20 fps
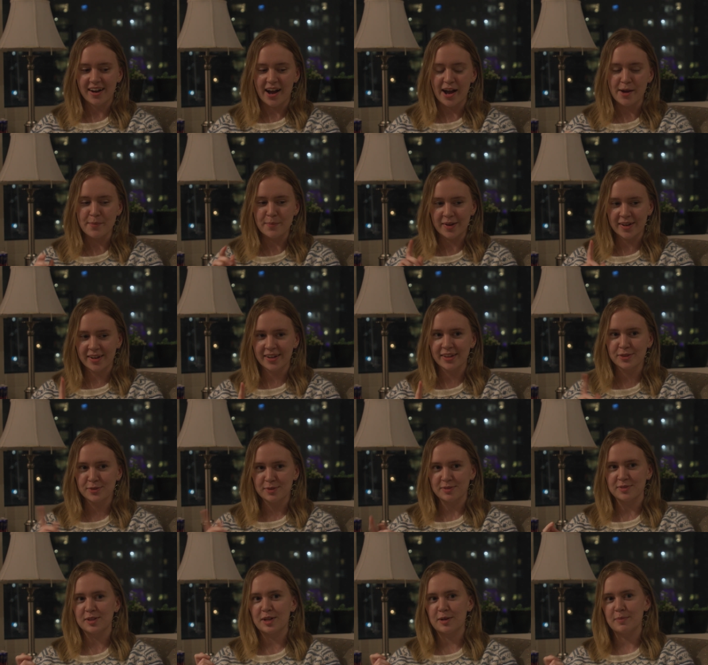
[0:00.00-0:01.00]
I make and
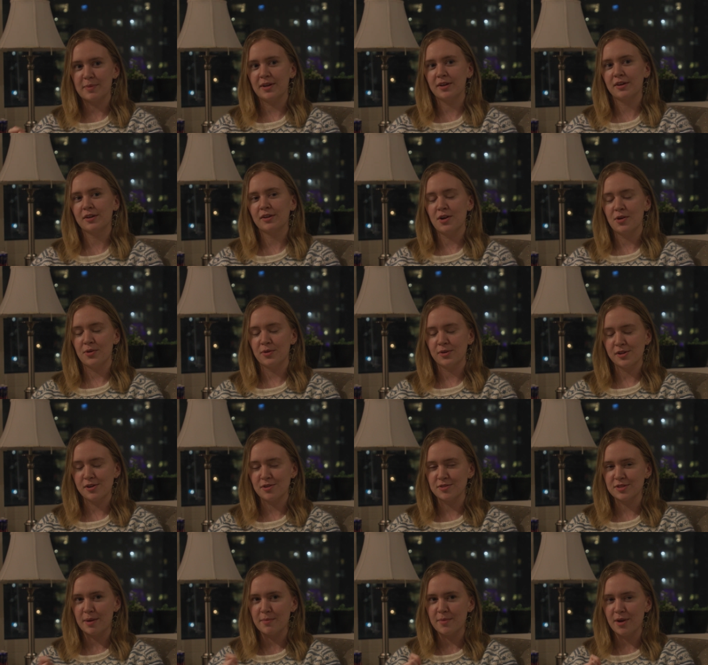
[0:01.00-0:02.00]
thrift a lot of my own
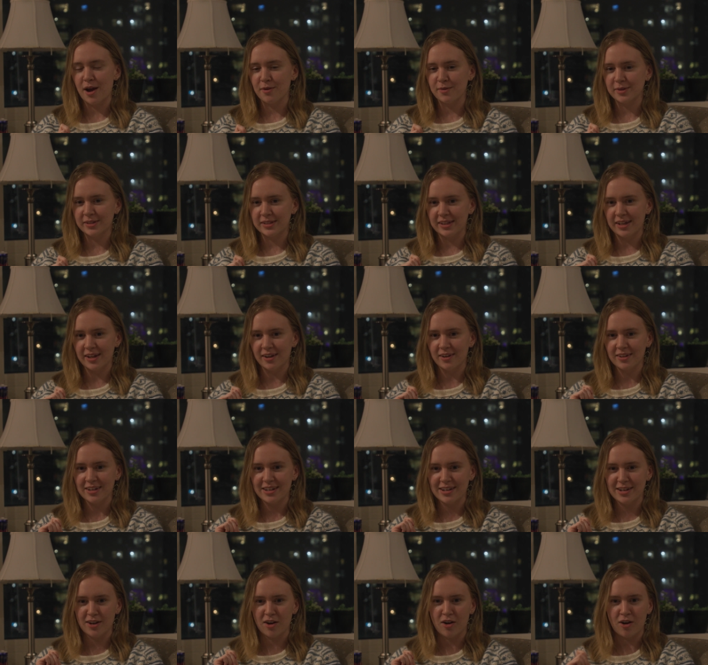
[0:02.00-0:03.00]
clothes, I'm not really like
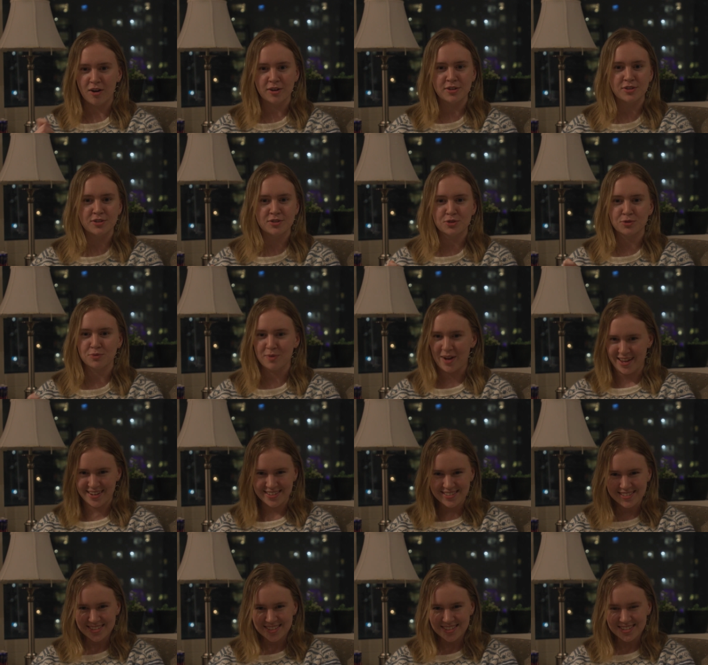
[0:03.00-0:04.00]
on
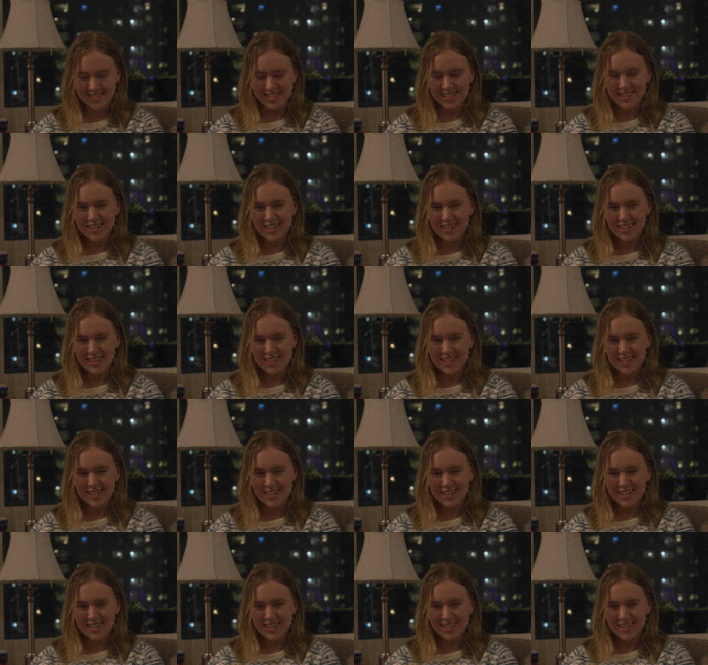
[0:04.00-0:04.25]
trends.